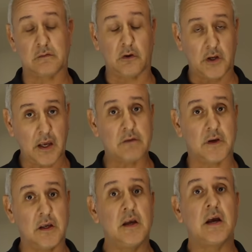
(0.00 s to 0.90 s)
very
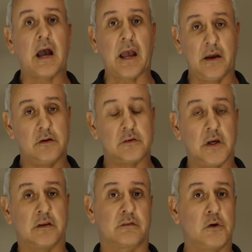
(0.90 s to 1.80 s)
heavy and
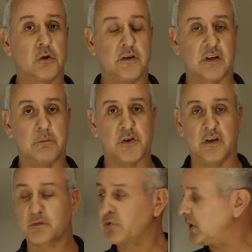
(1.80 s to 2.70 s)
its fuel consumption
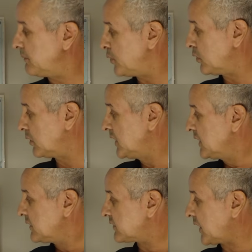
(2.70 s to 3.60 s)
is pretty poor.
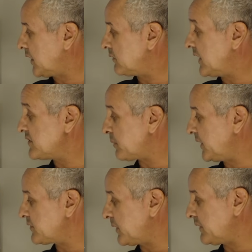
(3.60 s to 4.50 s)
So in
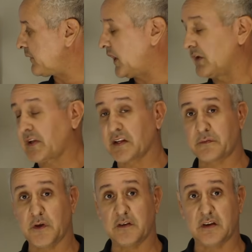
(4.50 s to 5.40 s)
2025, that's
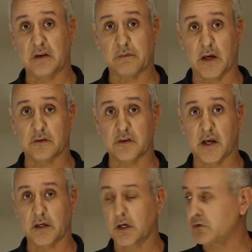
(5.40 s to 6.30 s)

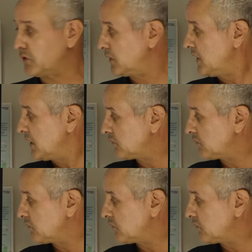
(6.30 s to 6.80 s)
13,800.